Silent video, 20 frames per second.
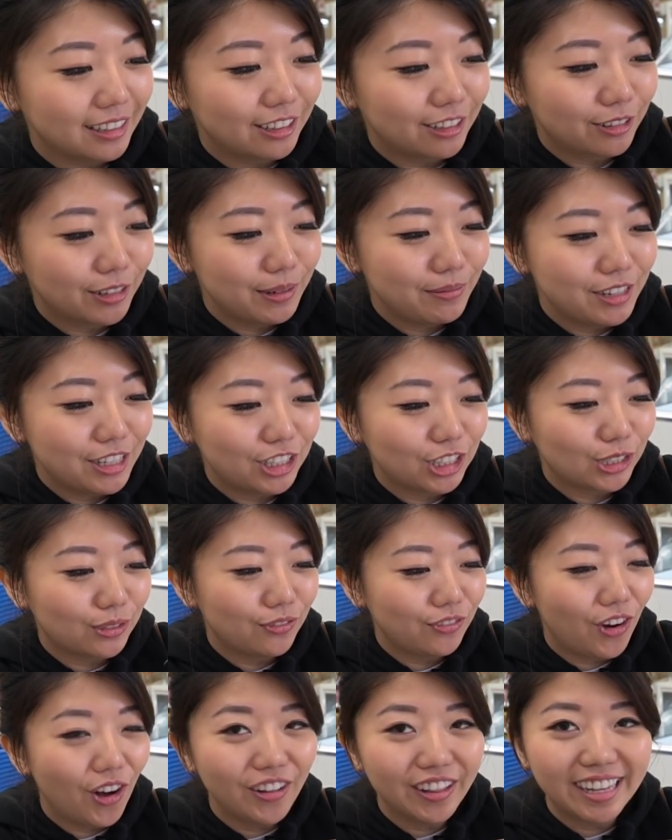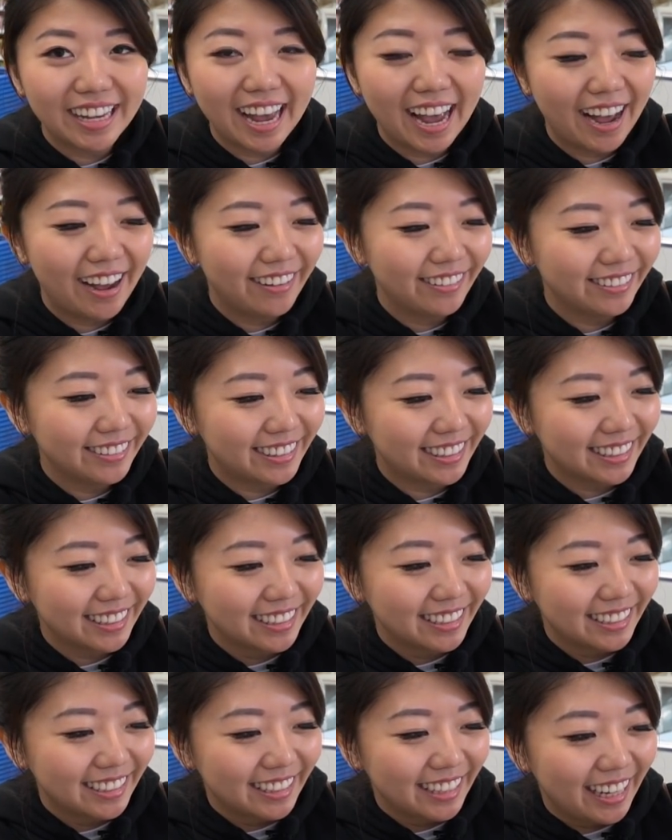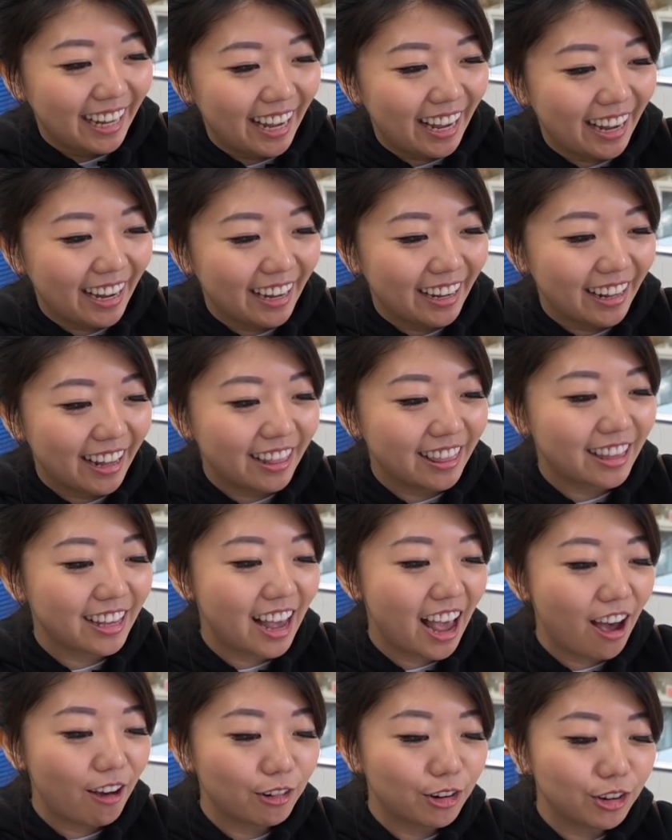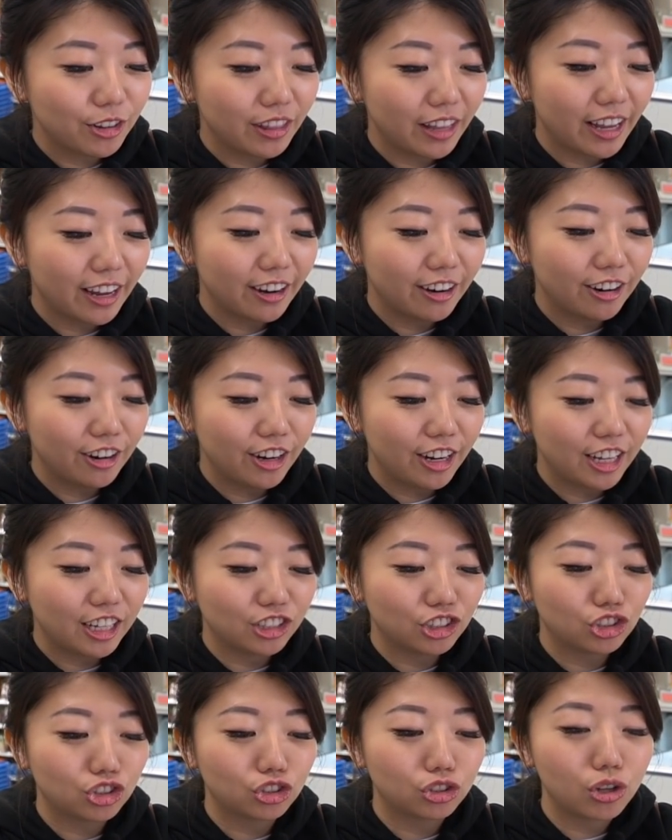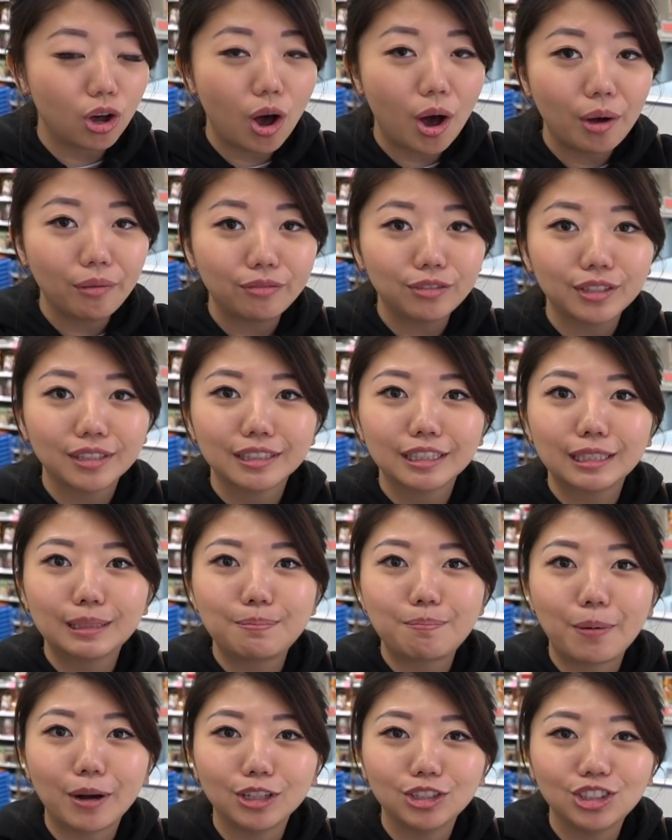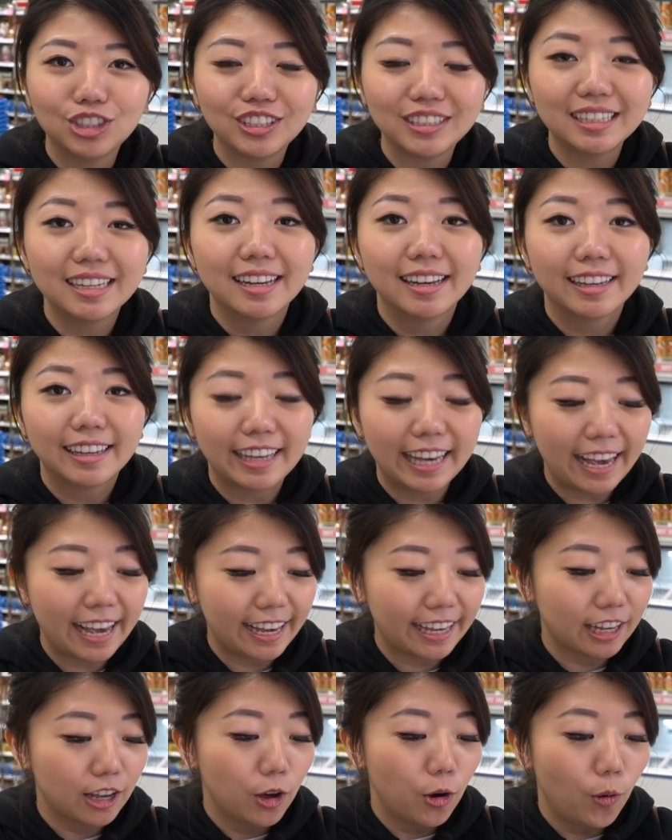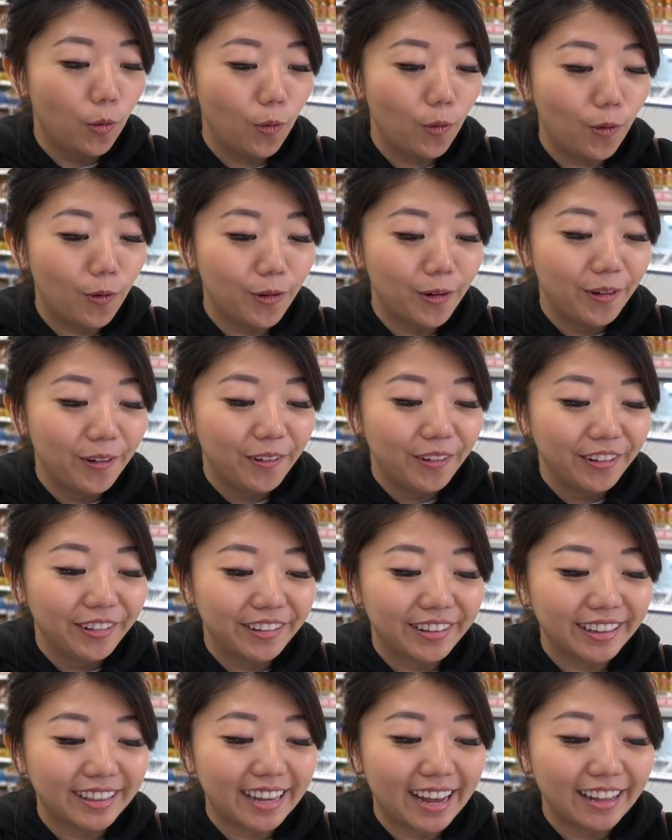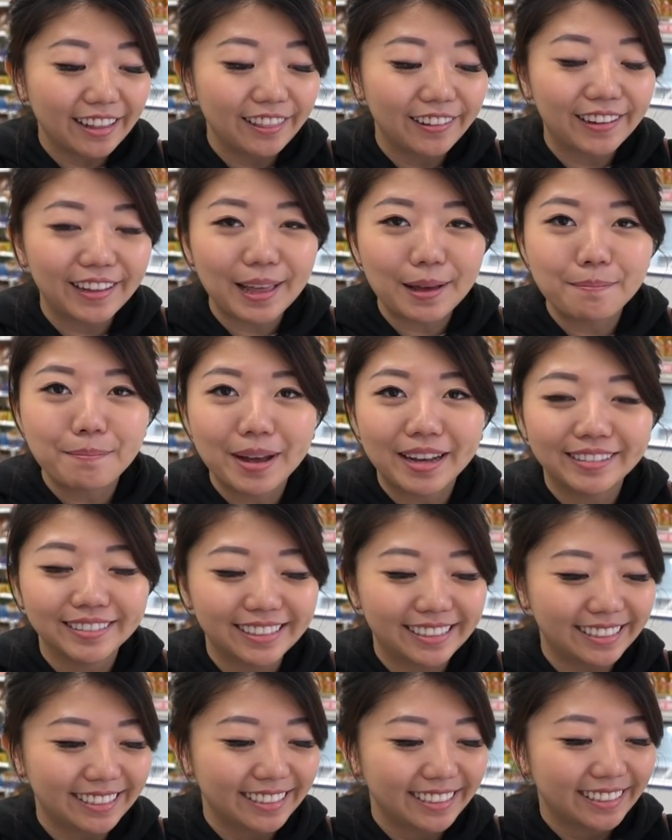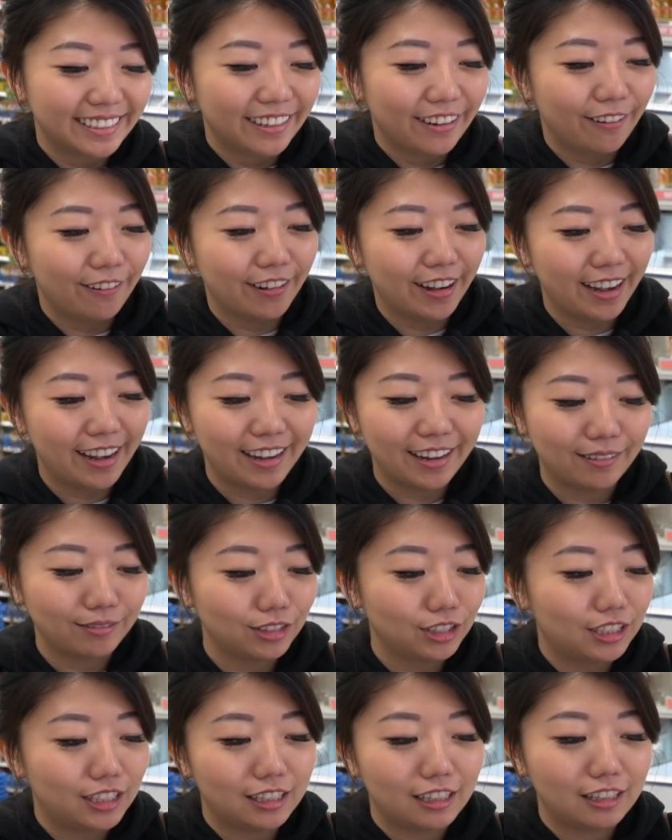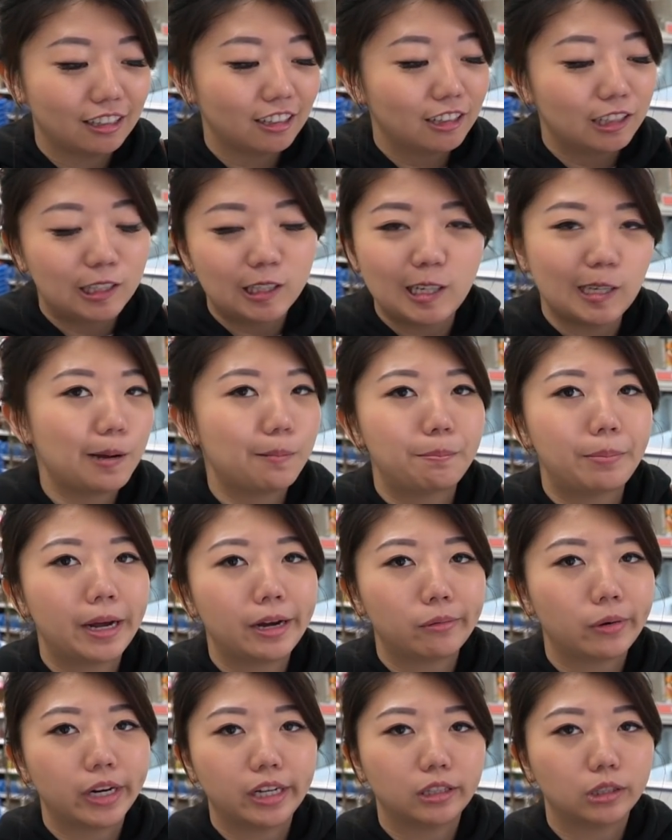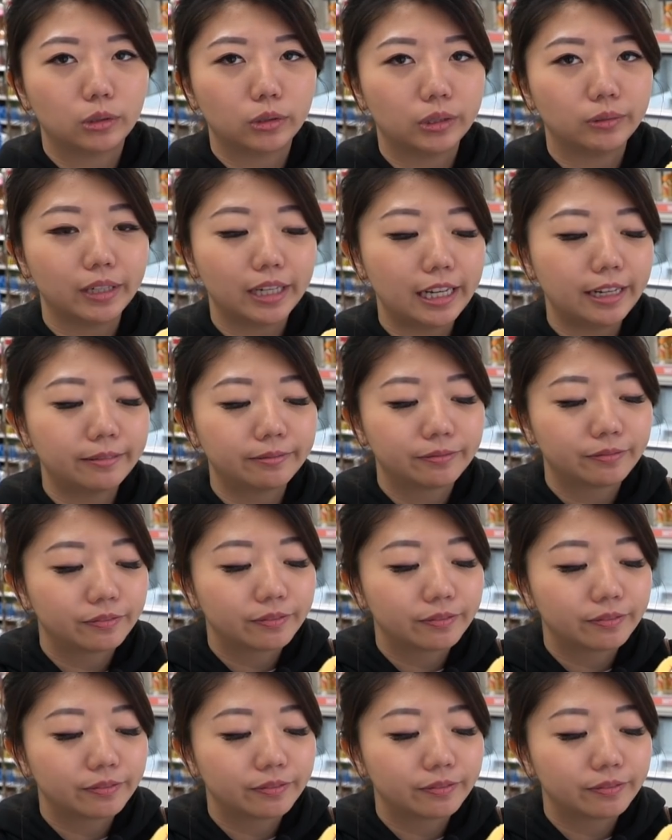The cream is just falling out. And the outer layer is soft, spongy cake. Oh, look at that bounce. Okay, I'm just gonna take a bite right into it, ready?